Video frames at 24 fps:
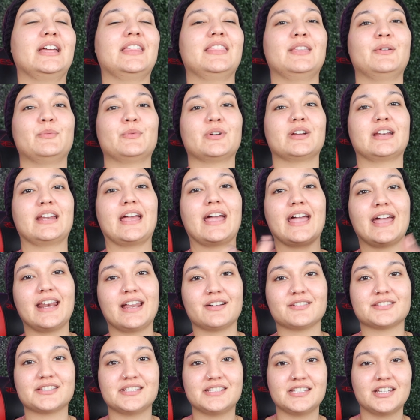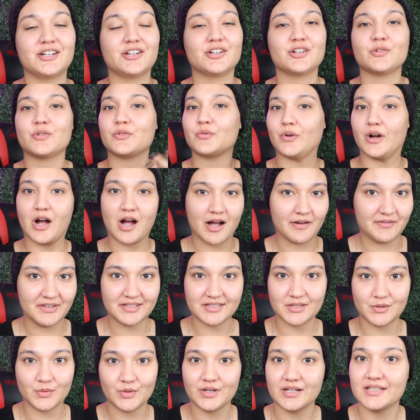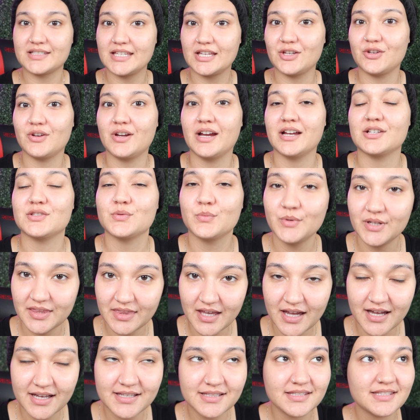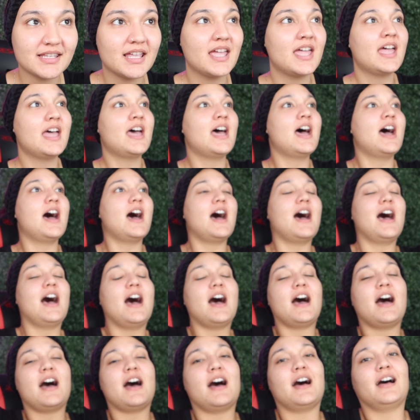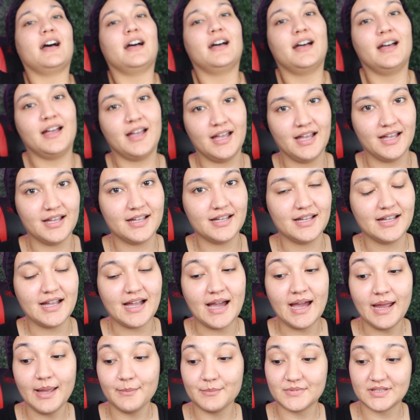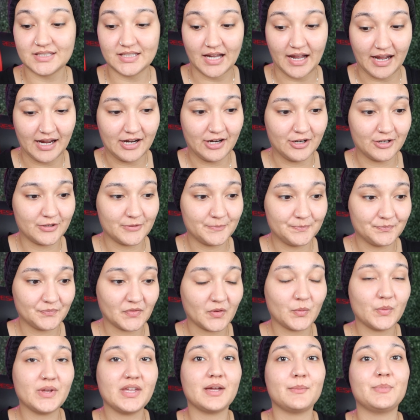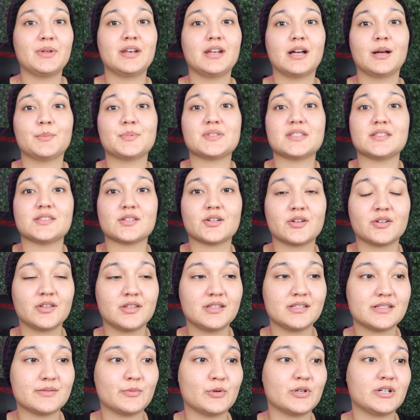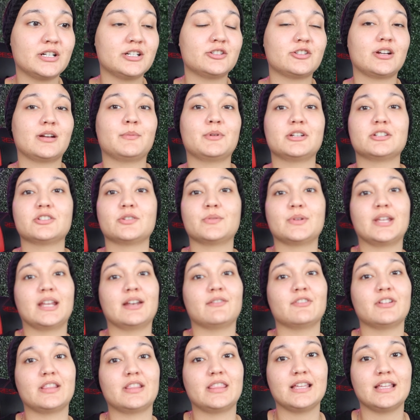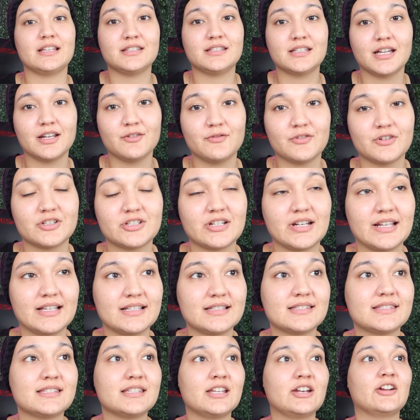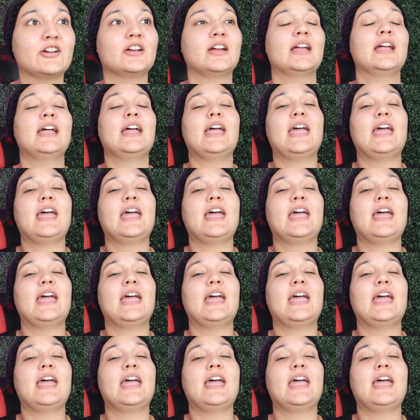and then we're gonna head out to dinner. Obviously we're gonna take you guys with us. I am tired. We have been up since early this morning trying to make sure we get everything done for tonight's dinner,